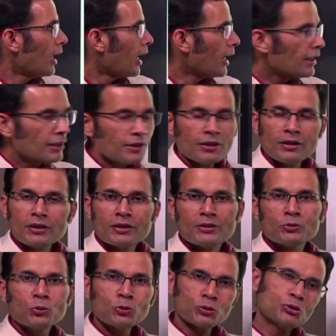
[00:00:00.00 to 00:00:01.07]
and
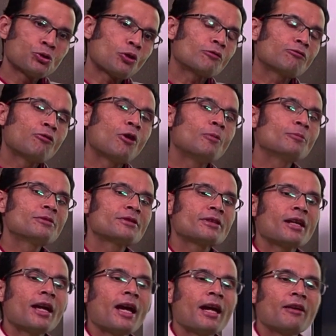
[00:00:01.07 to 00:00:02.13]
those short
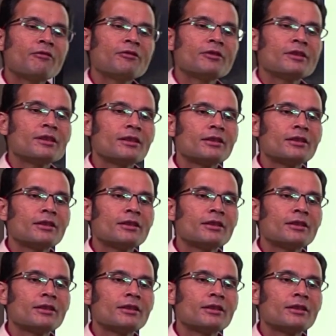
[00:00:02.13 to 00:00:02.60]
forms have